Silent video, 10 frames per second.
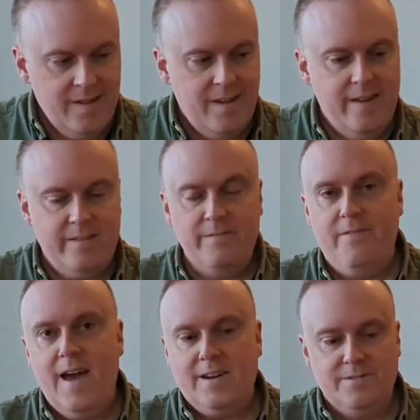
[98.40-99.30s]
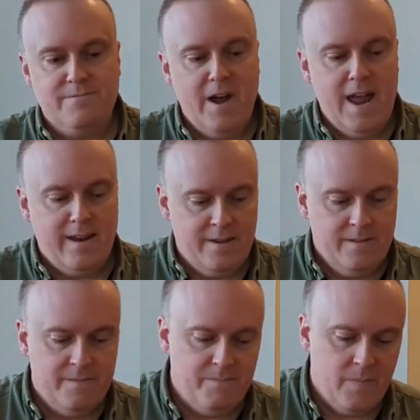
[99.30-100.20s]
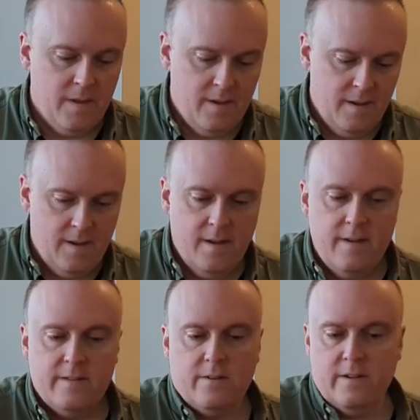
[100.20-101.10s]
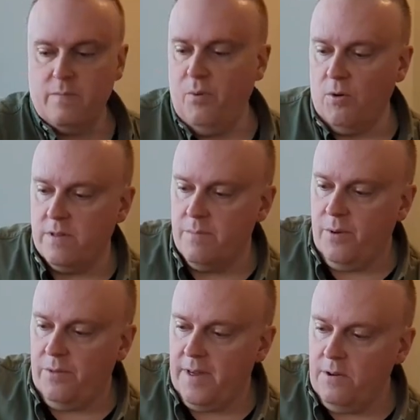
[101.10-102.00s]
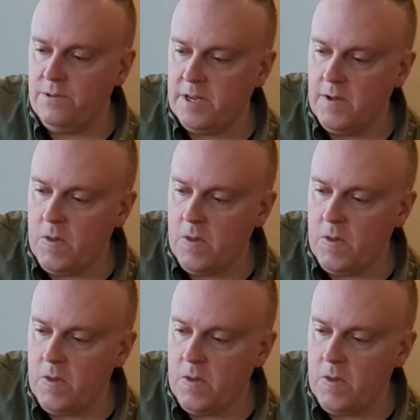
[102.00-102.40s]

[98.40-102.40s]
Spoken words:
is in fact a red. So let's pour them both out